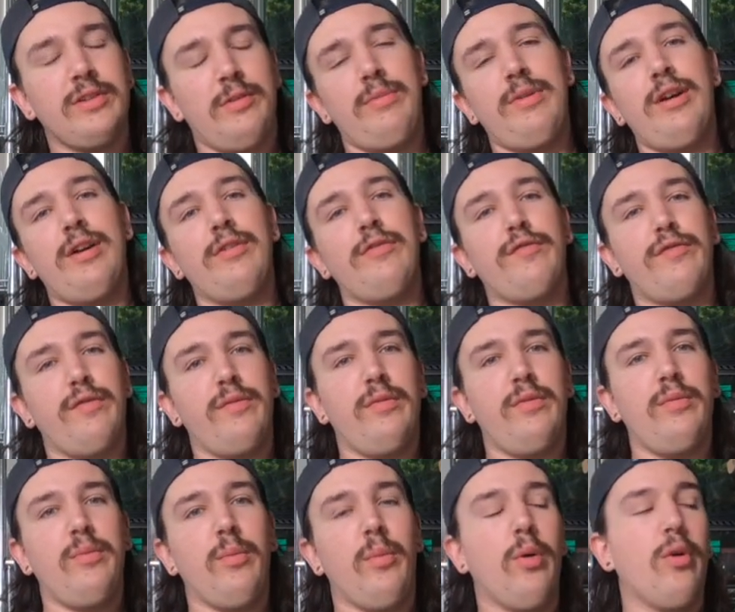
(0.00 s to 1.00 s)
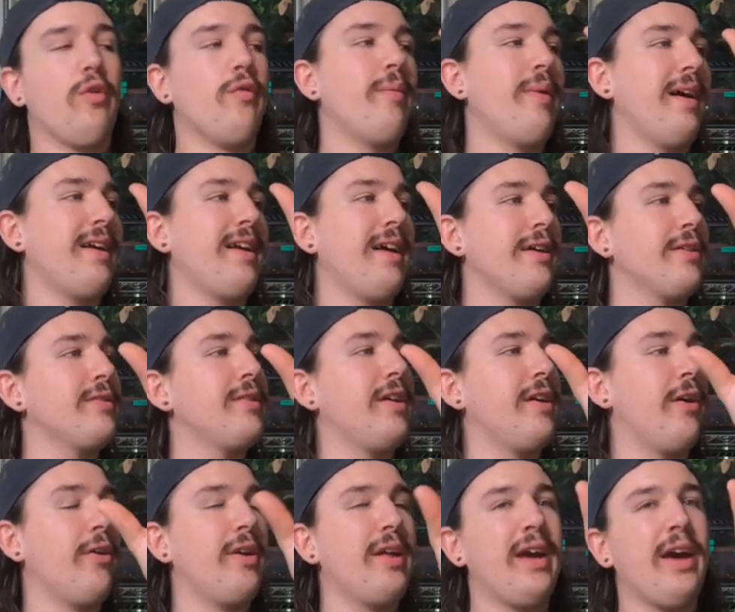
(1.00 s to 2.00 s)
I'm going to have more of my geckos that
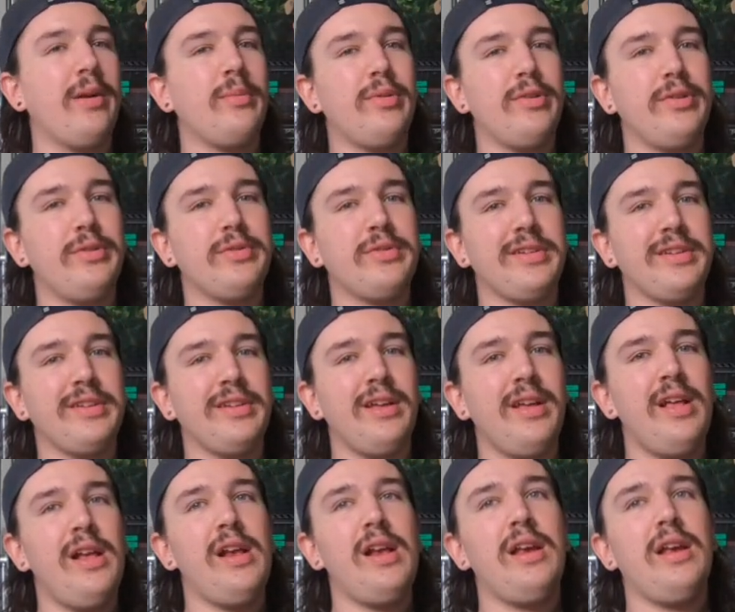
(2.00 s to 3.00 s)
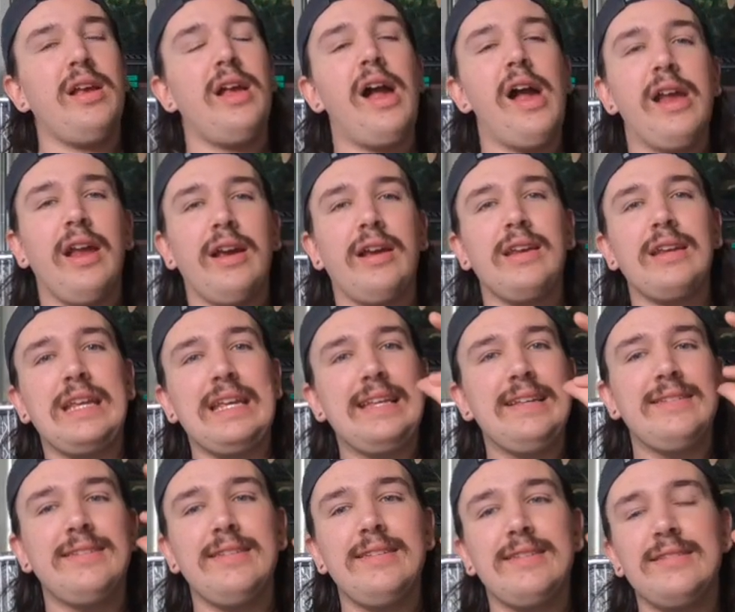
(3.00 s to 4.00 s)
I already had producing, and I can
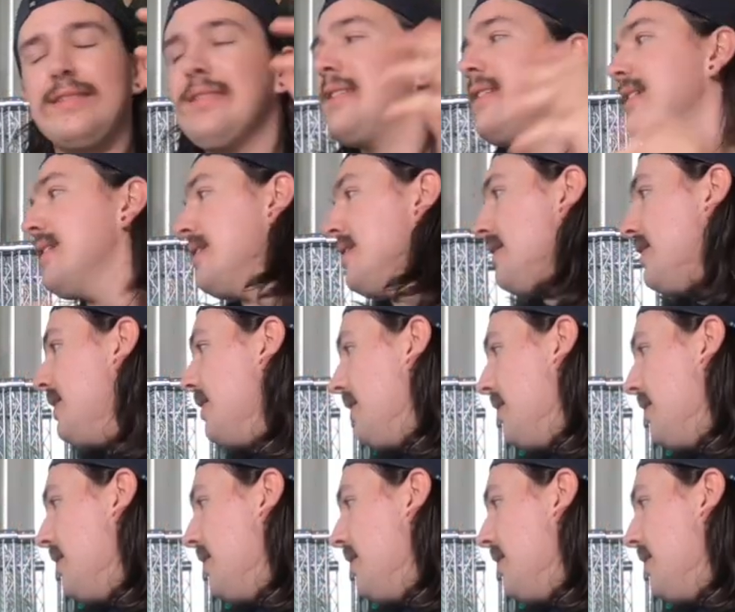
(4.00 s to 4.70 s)
easily see it